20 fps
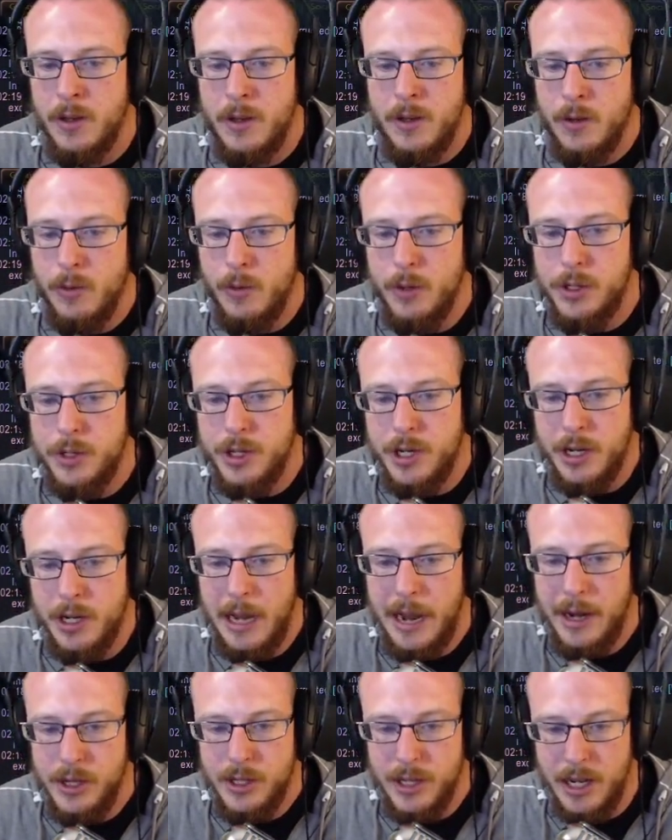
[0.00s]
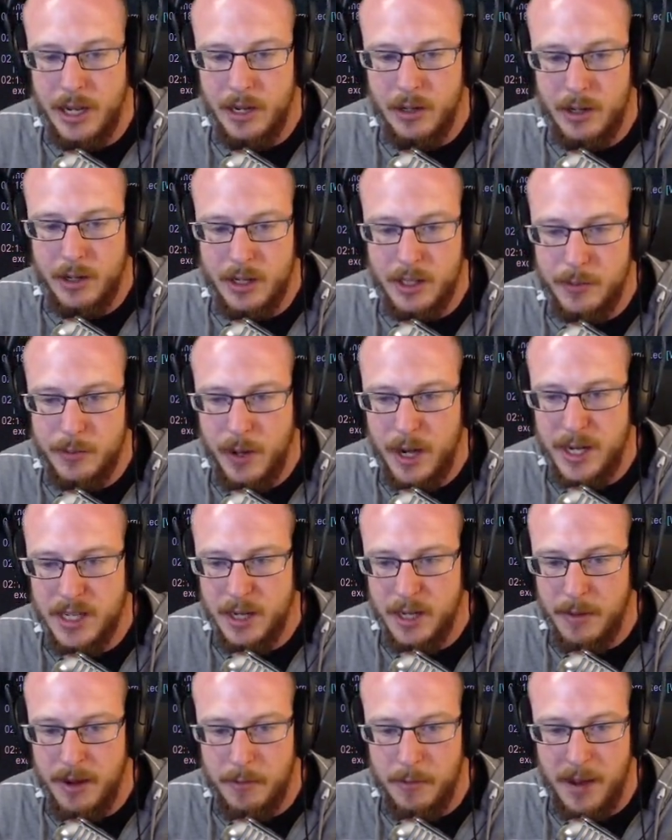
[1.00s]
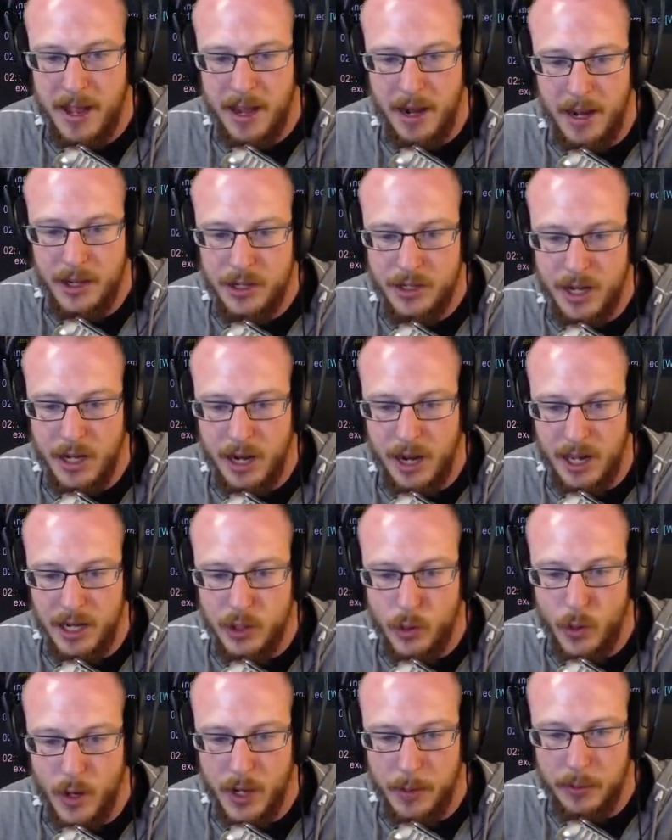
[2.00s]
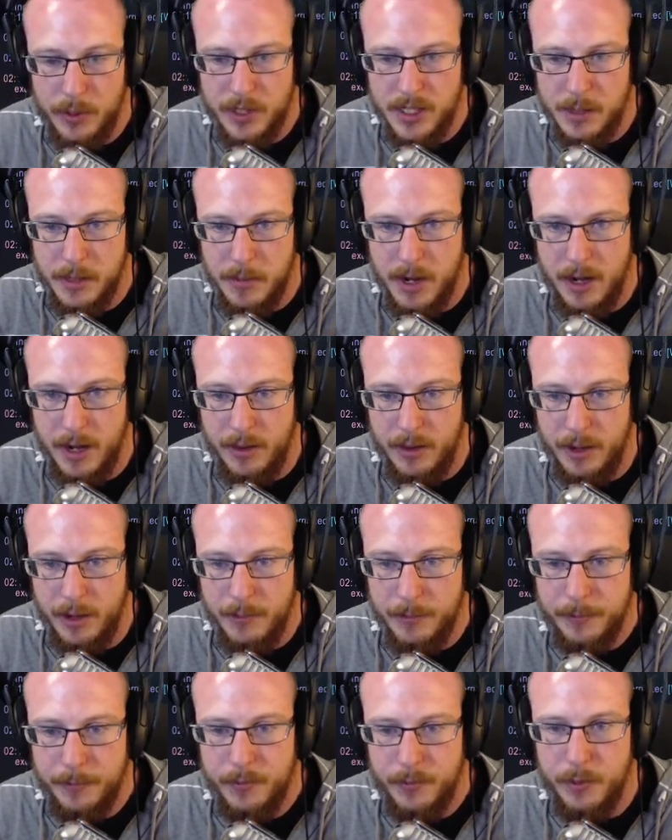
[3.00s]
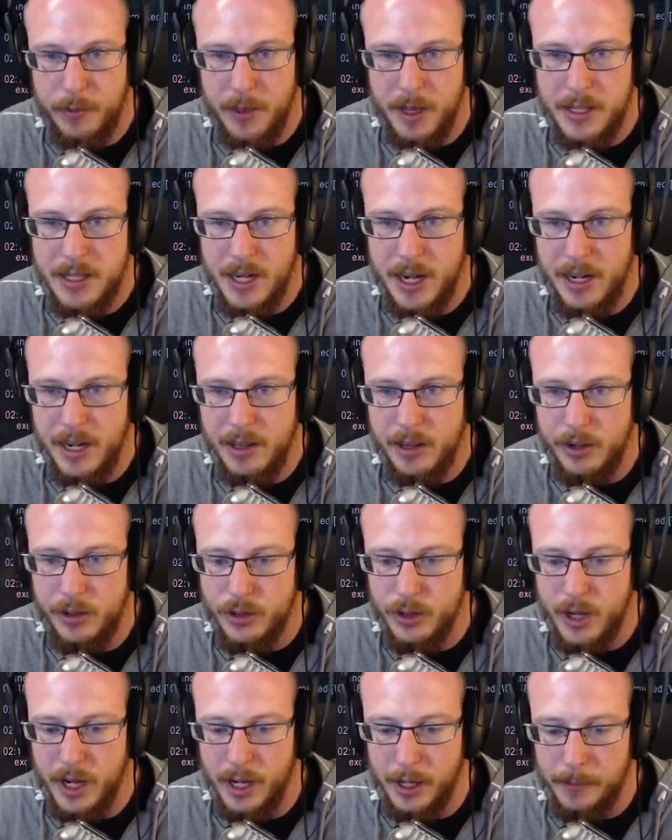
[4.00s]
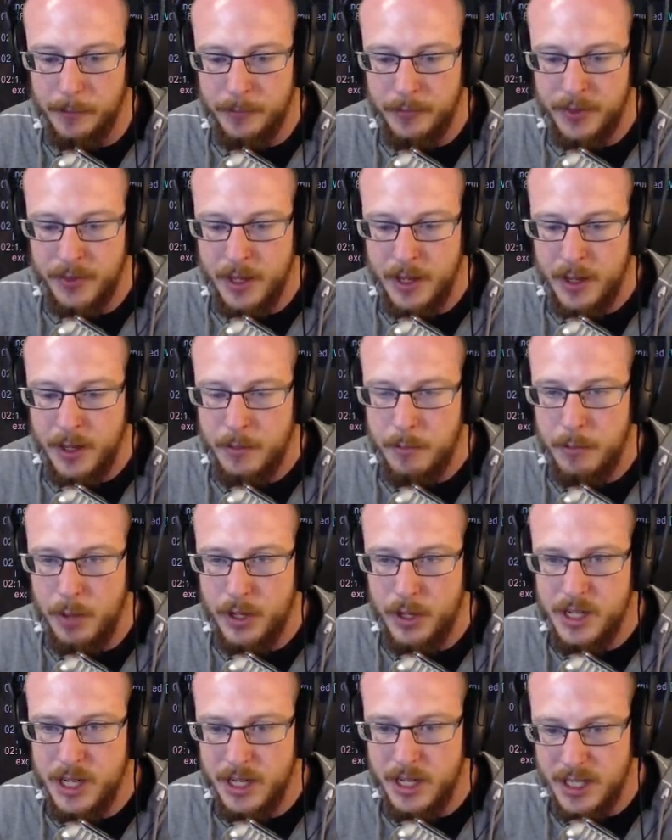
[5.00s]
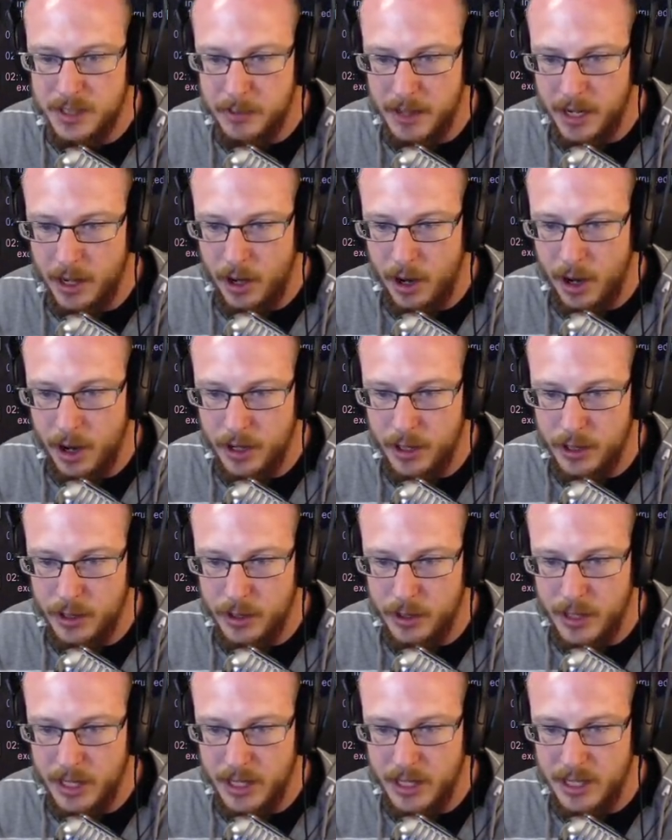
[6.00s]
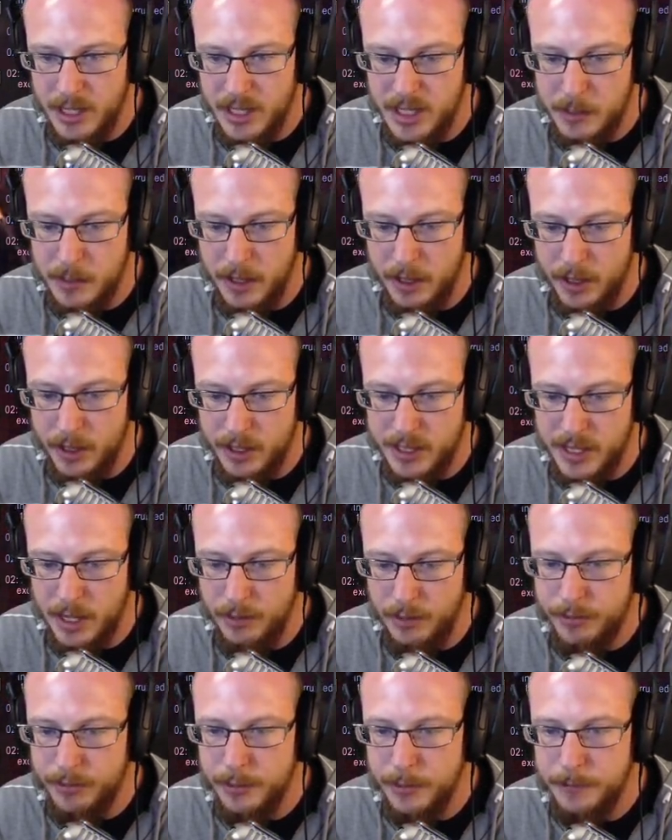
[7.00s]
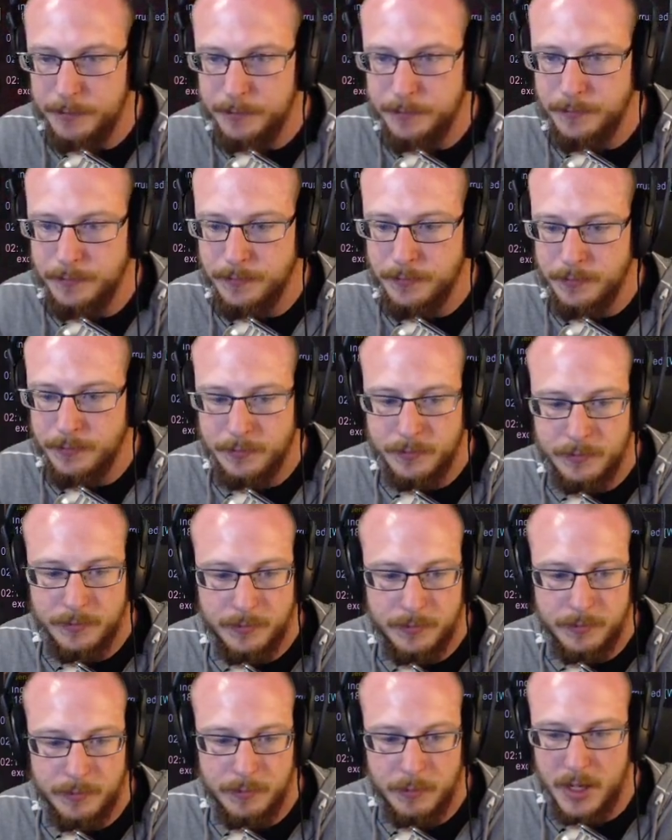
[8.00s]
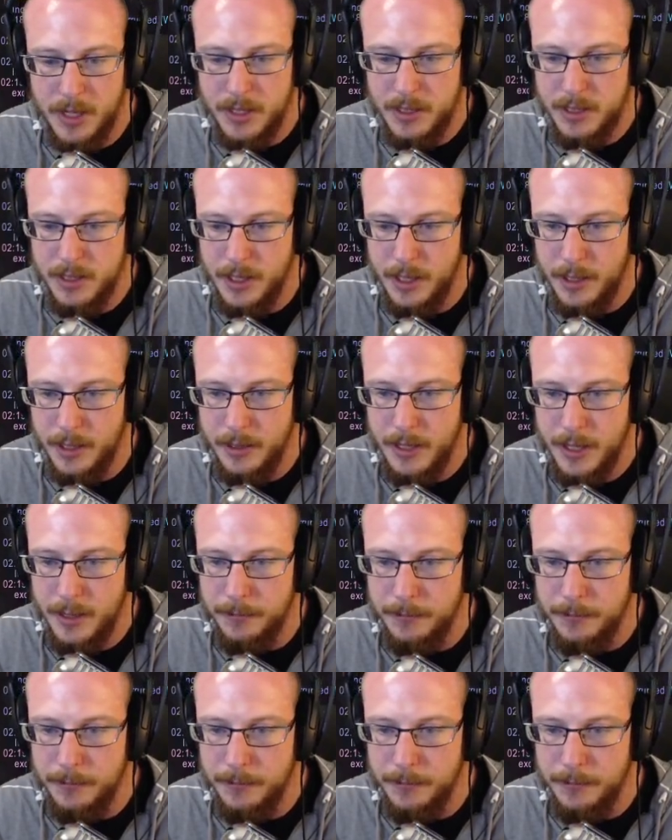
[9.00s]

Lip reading: which can actually get a surprising amount of mana. I just got like 20% mana there from that tiny little drake. Bursting does make it hard. You do need to dispel yourself, but yeah.